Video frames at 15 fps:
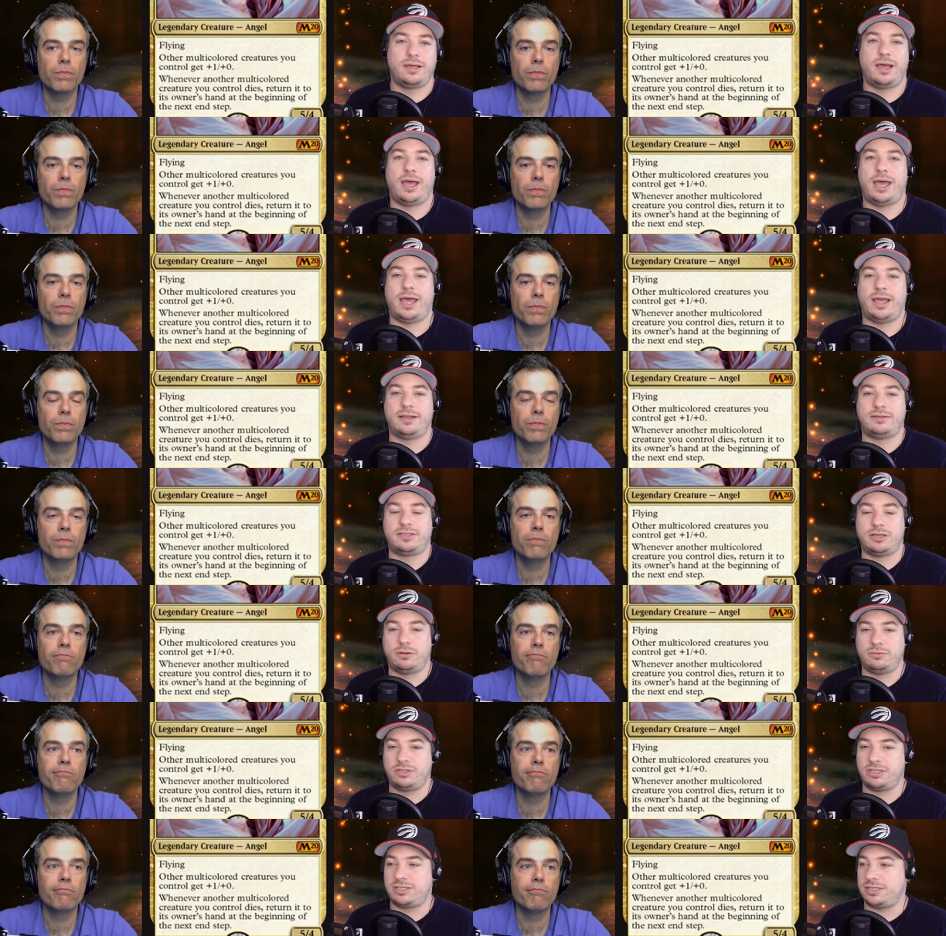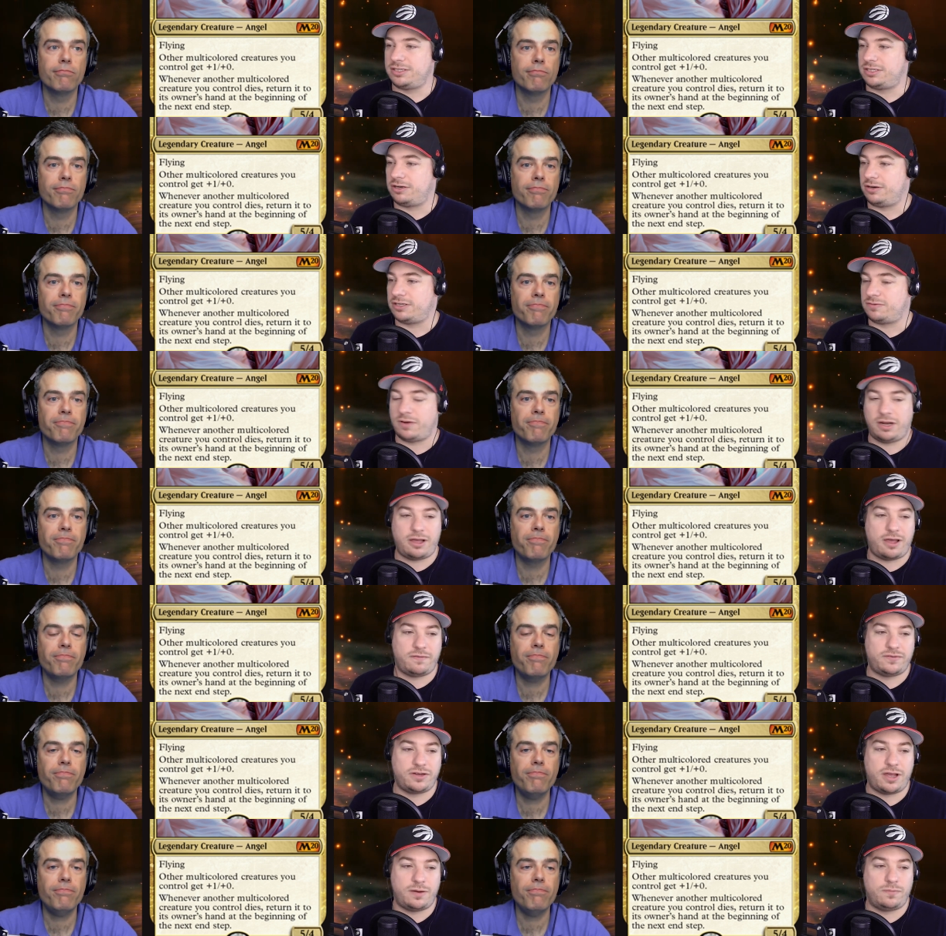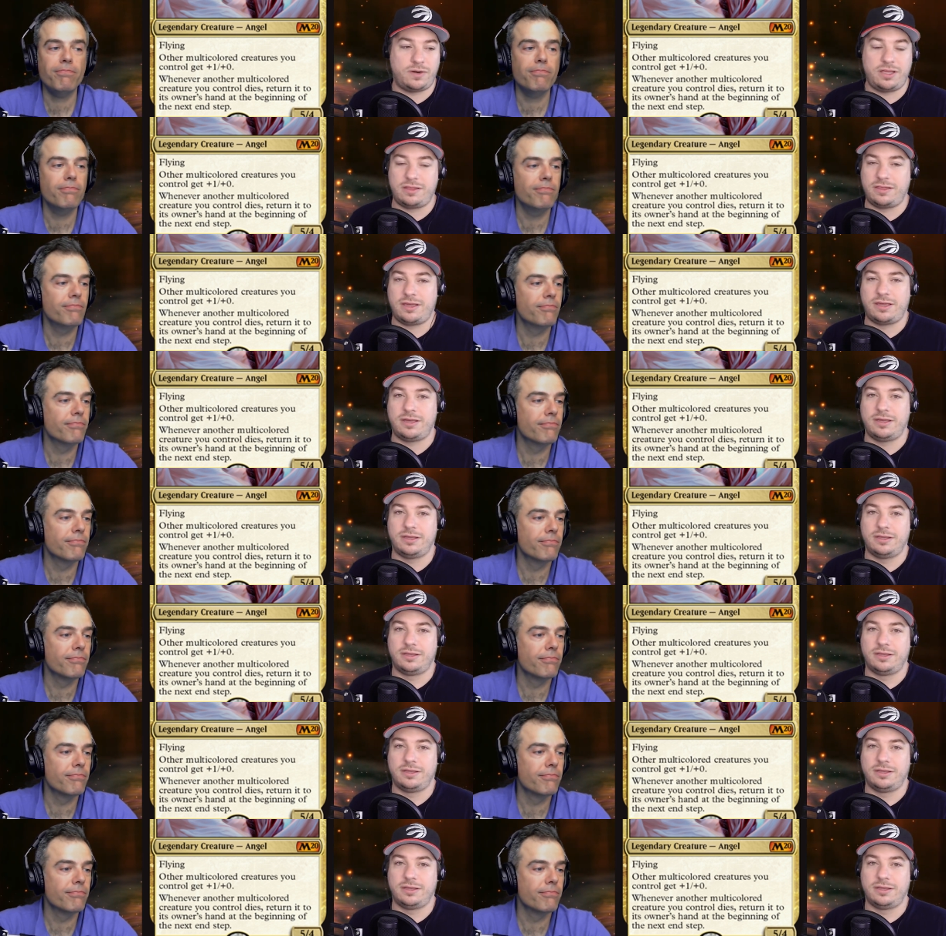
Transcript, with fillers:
Speaker 1: Uh, so just to start us right off, Sean, what do you think?